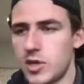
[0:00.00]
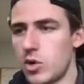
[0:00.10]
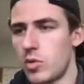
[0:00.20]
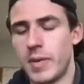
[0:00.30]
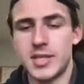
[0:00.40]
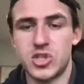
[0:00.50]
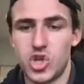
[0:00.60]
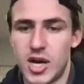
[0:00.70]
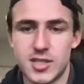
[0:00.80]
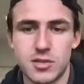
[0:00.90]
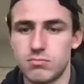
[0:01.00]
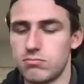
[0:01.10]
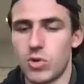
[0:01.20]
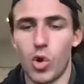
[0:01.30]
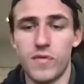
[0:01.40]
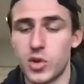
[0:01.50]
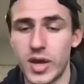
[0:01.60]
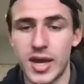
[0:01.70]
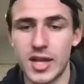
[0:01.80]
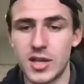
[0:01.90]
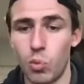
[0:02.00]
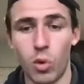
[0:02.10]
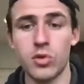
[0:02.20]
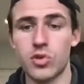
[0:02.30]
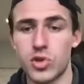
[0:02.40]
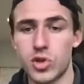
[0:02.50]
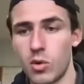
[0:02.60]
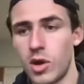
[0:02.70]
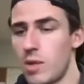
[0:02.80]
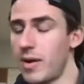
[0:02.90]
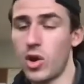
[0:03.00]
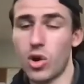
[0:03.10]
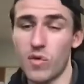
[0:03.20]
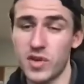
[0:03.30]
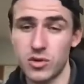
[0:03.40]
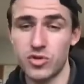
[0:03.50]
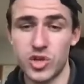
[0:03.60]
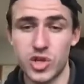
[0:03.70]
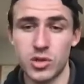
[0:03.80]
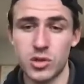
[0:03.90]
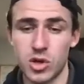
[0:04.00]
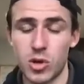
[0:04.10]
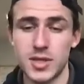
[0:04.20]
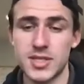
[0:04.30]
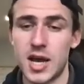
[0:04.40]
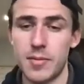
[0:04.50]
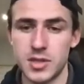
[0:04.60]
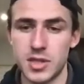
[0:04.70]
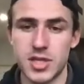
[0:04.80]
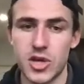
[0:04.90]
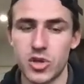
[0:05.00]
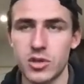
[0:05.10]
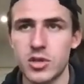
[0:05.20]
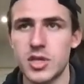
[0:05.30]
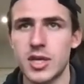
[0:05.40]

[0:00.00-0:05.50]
You know, we might chat over the weekend once or so, might look over your nutrition a couple of times in the sessions,